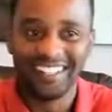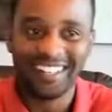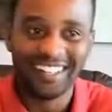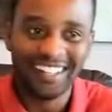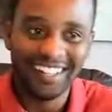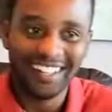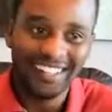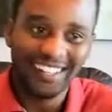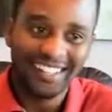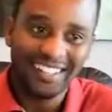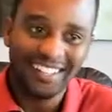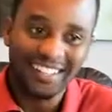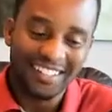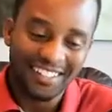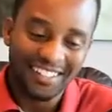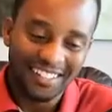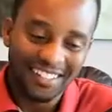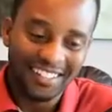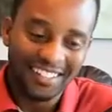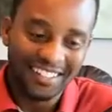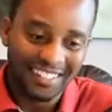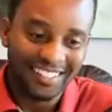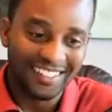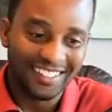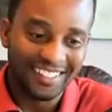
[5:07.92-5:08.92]

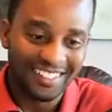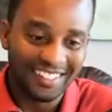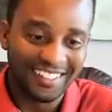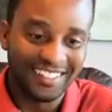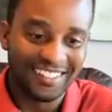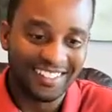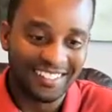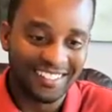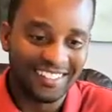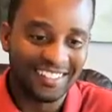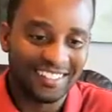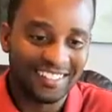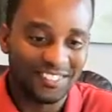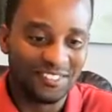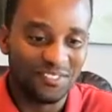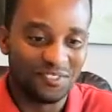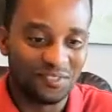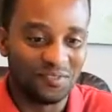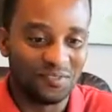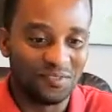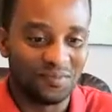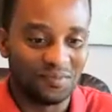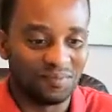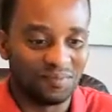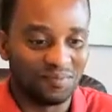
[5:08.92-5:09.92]

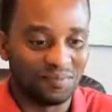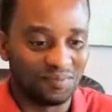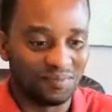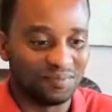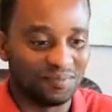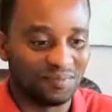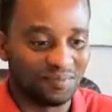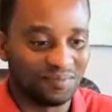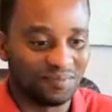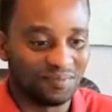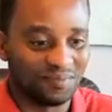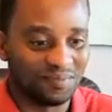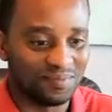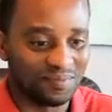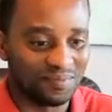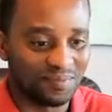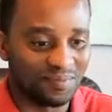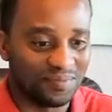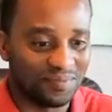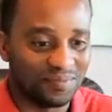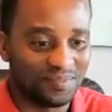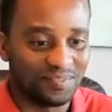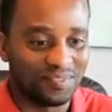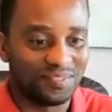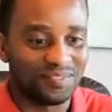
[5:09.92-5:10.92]

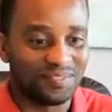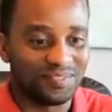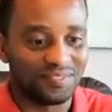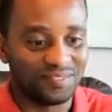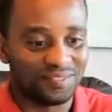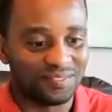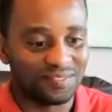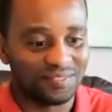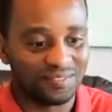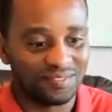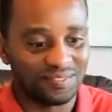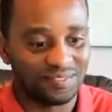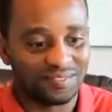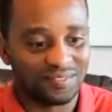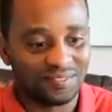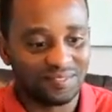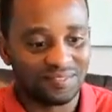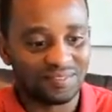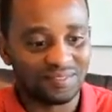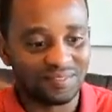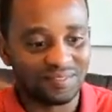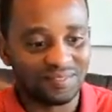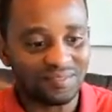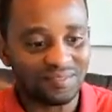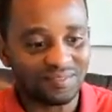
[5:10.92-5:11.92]

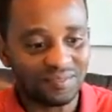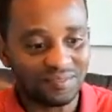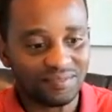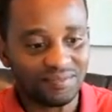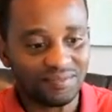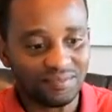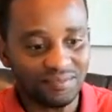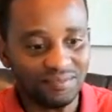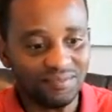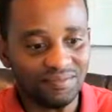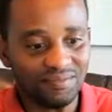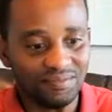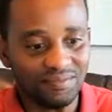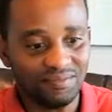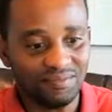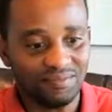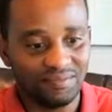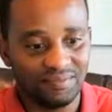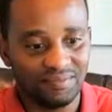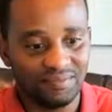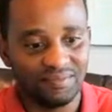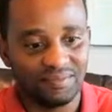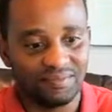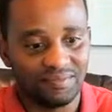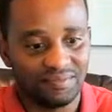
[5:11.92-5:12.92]

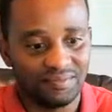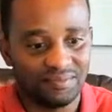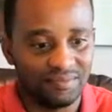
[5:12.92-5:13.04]
The person shown says nothing.